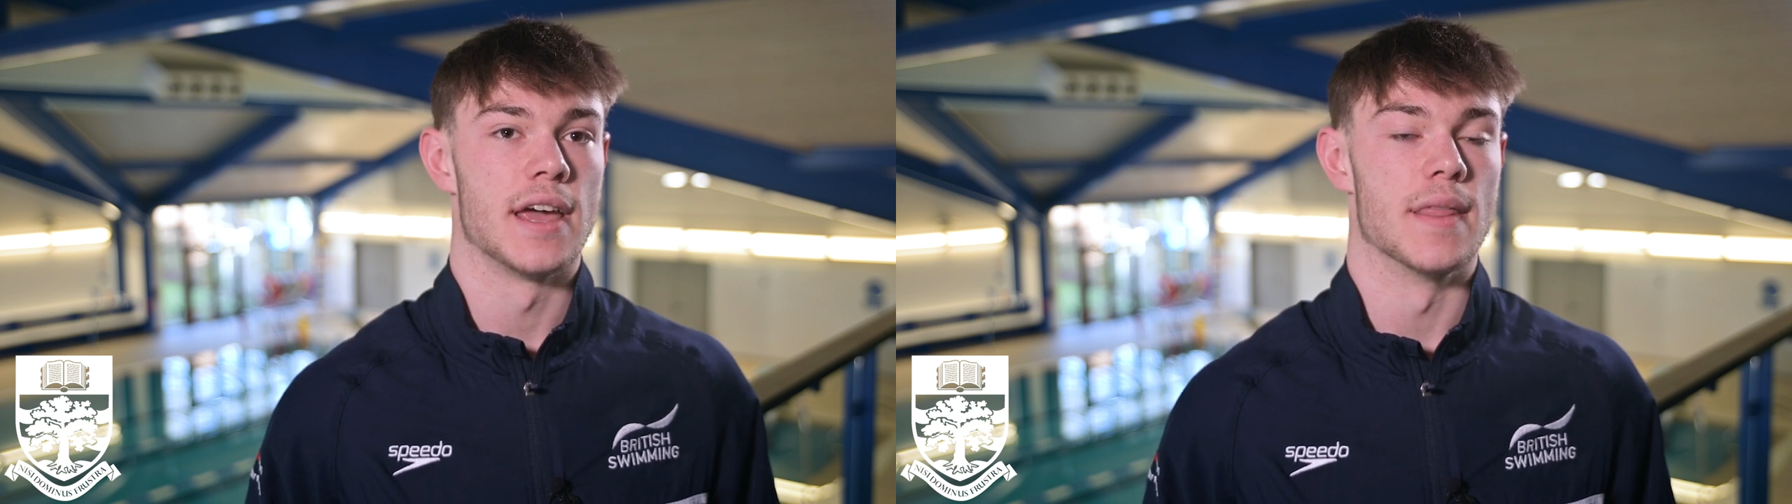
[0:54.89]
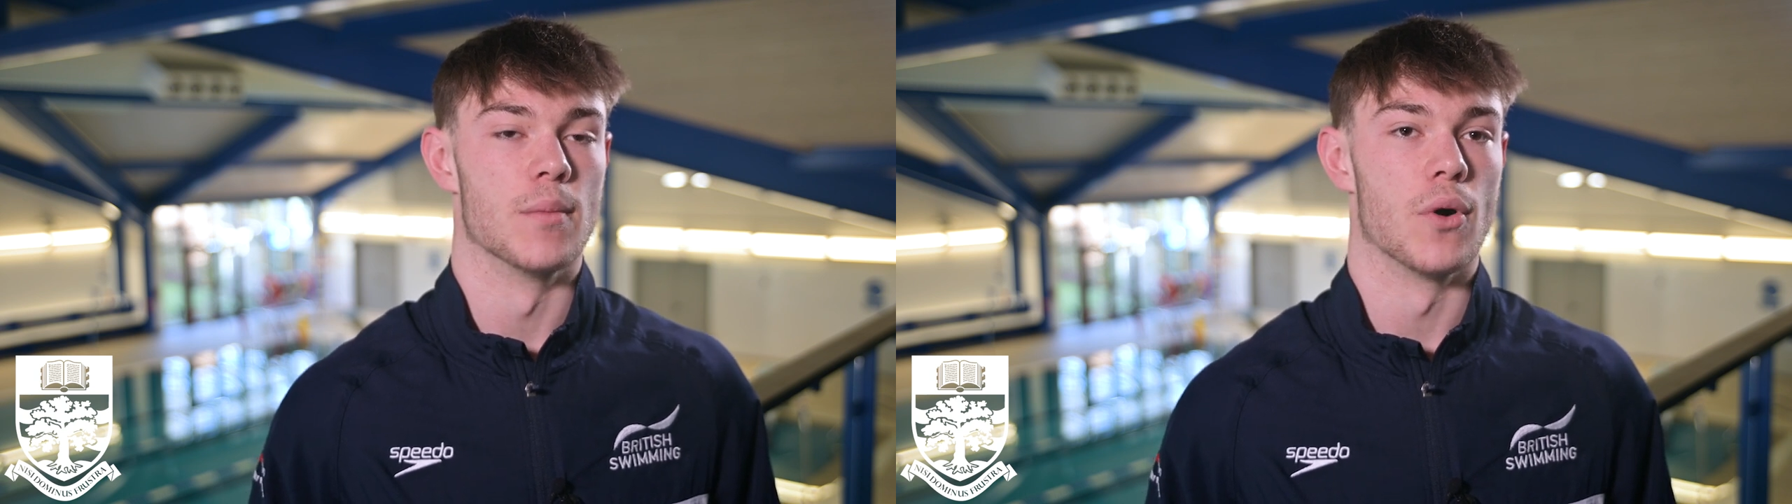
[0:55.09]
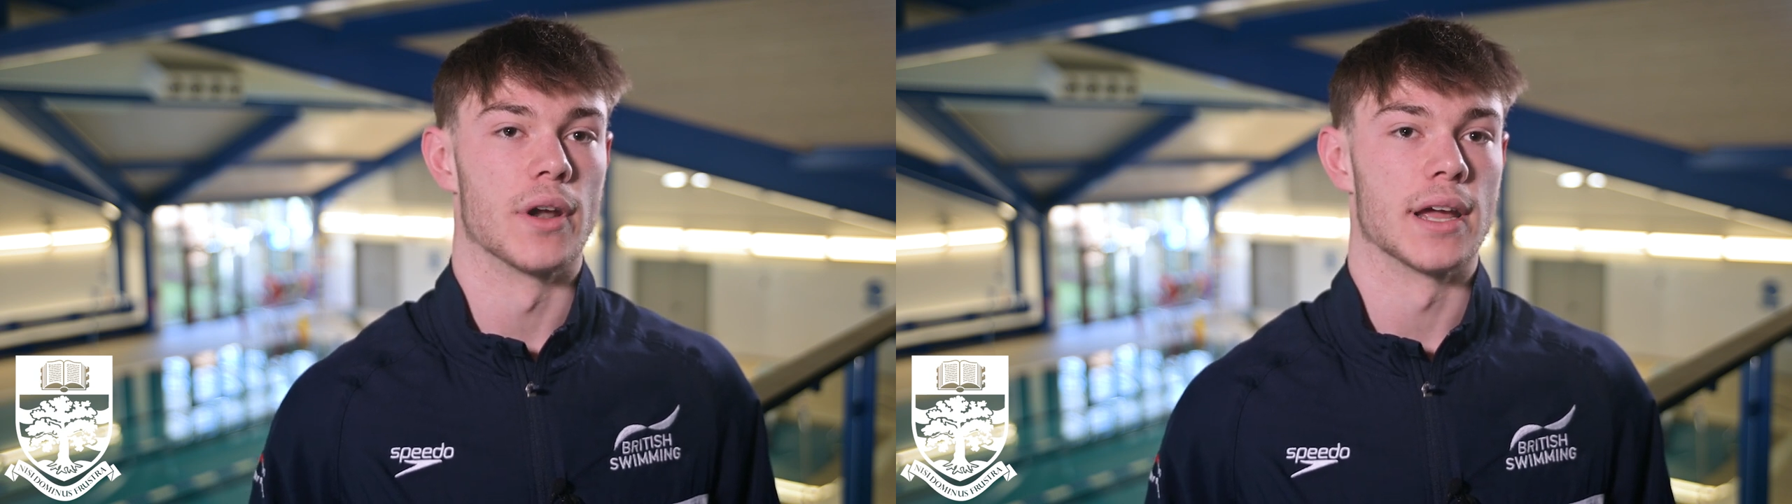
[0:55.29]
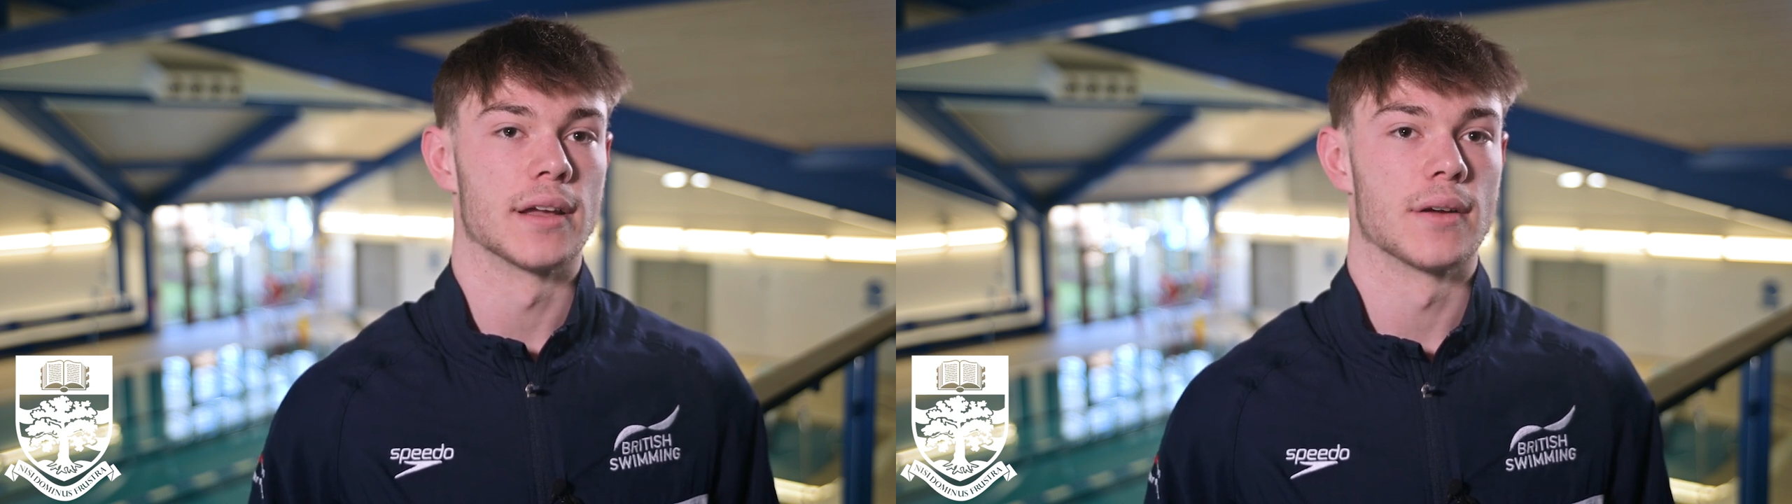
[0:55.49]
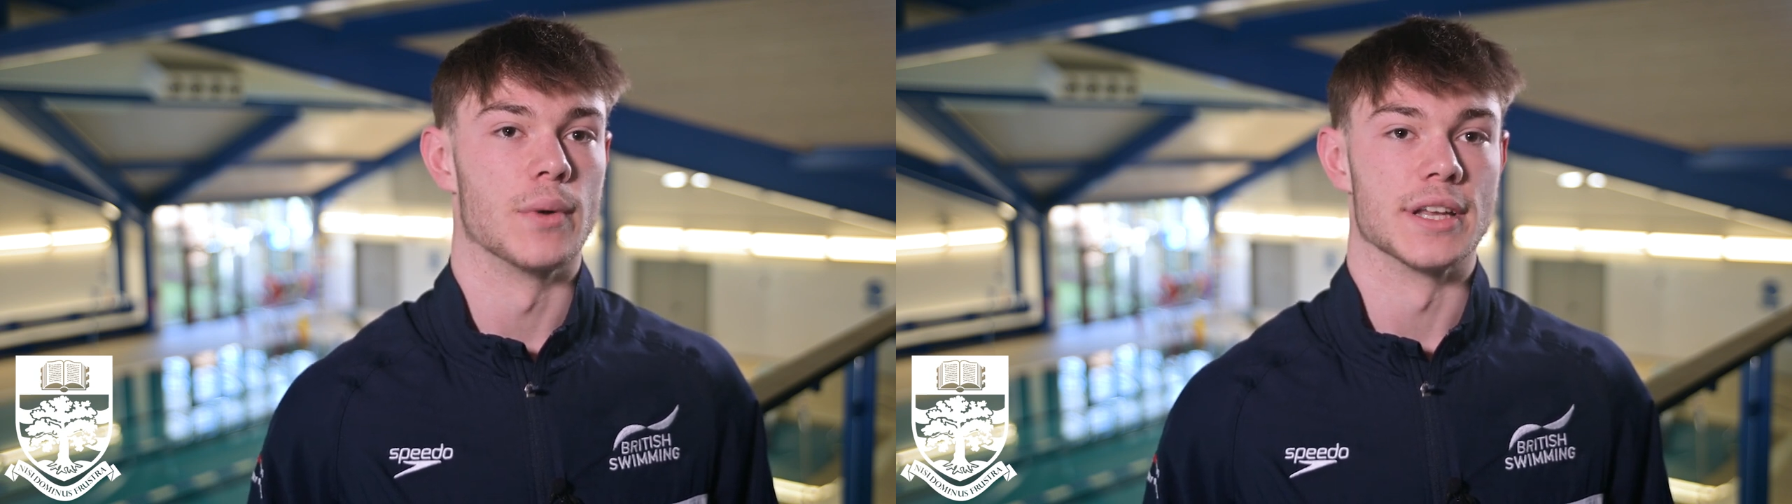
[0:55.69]
in the
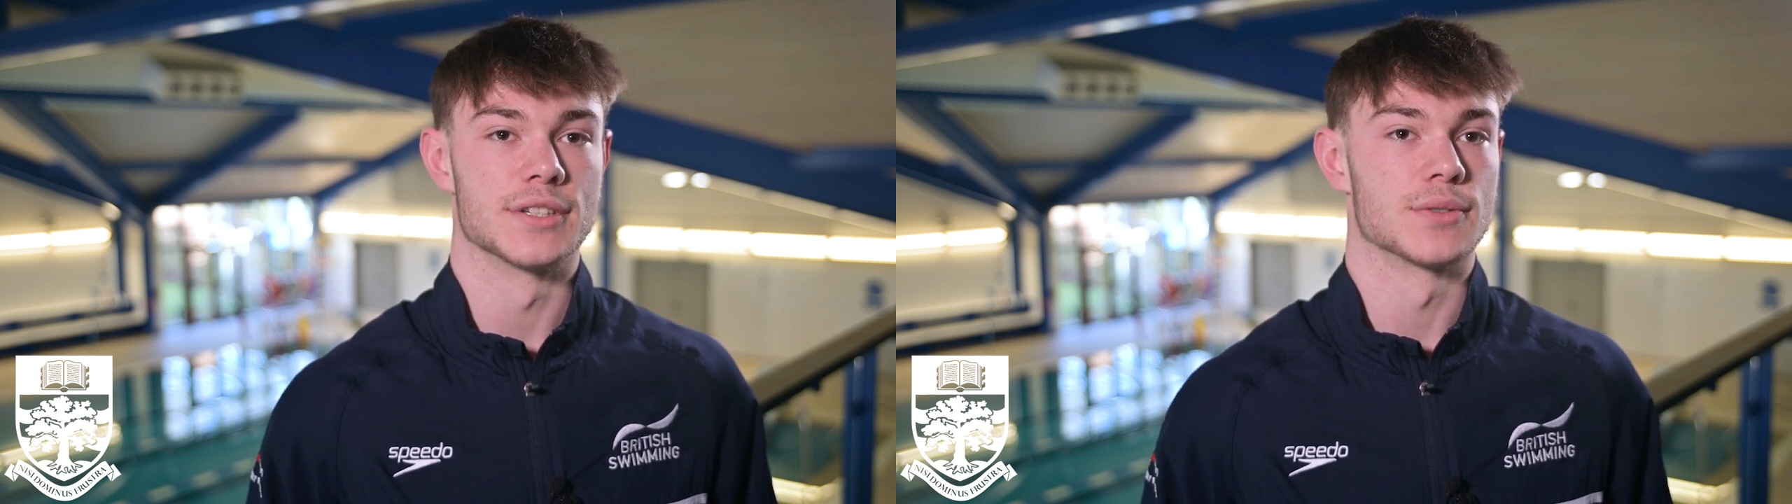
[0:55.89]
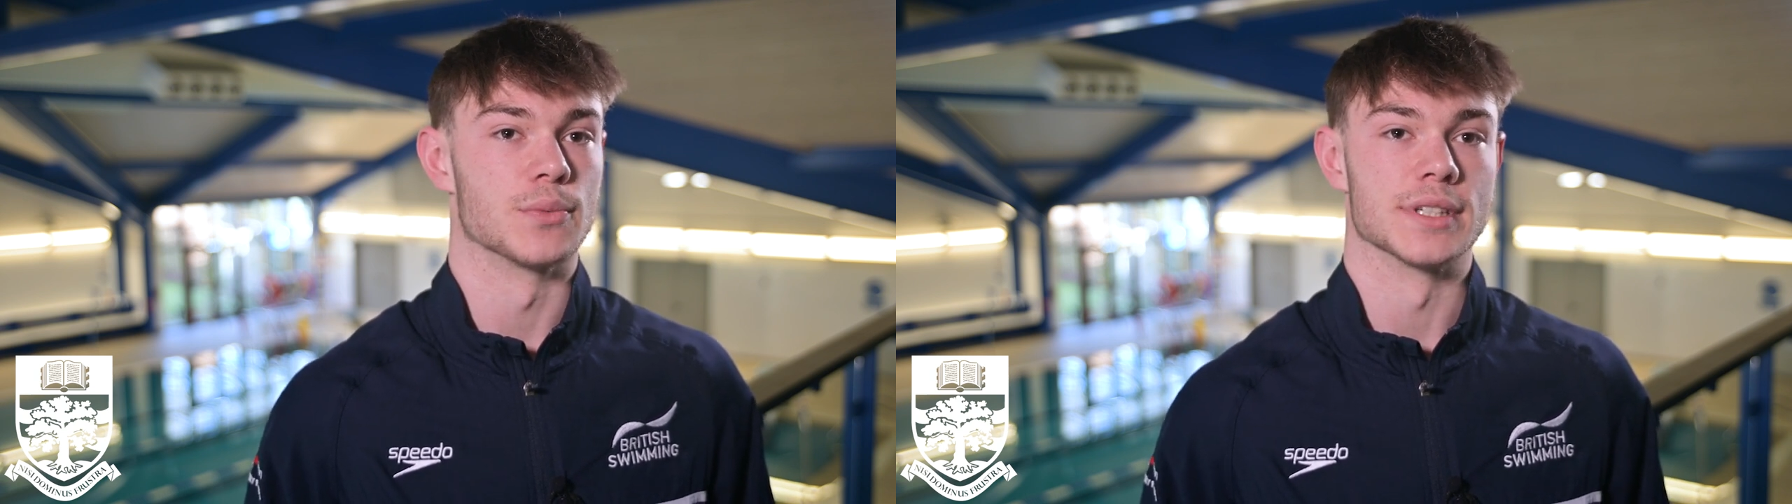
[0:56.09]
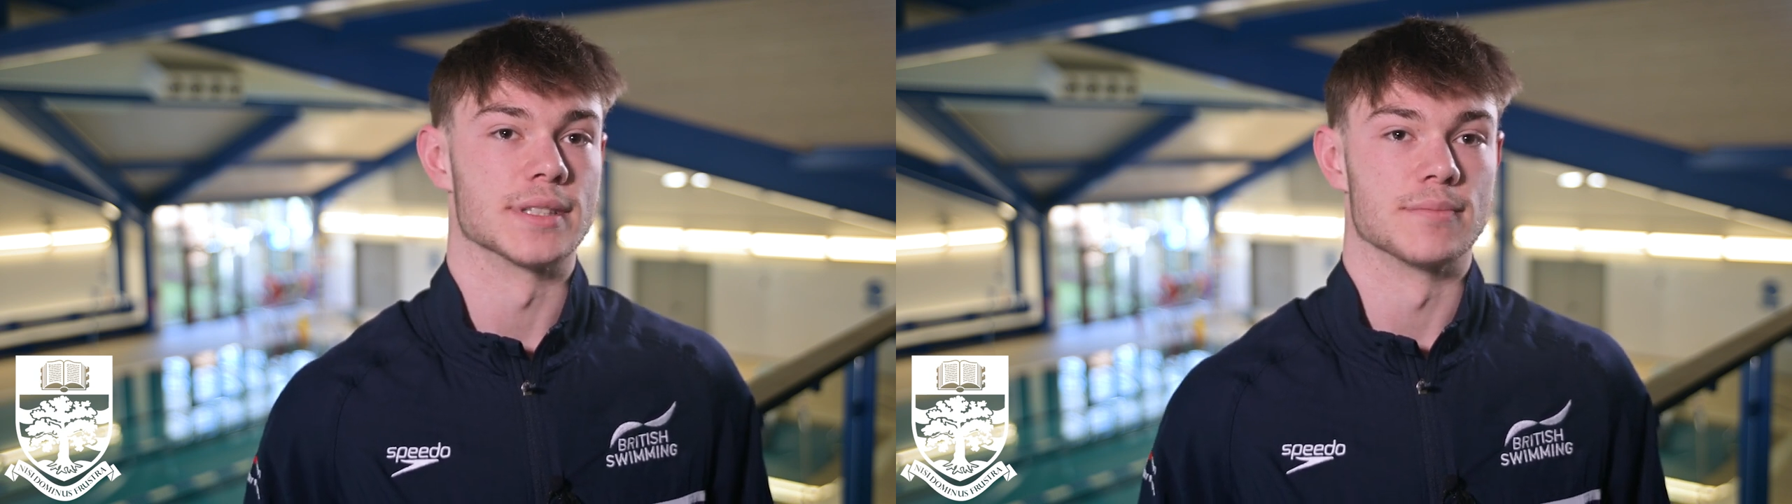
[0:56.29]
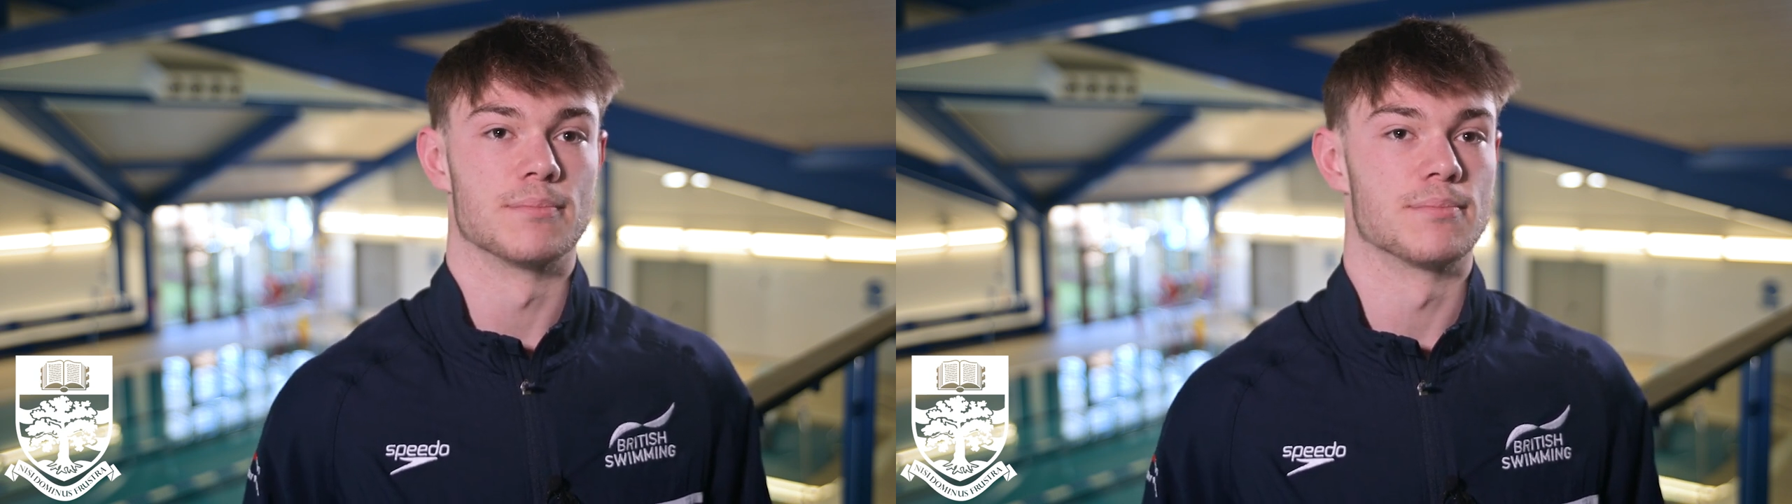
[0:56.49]
morning, which was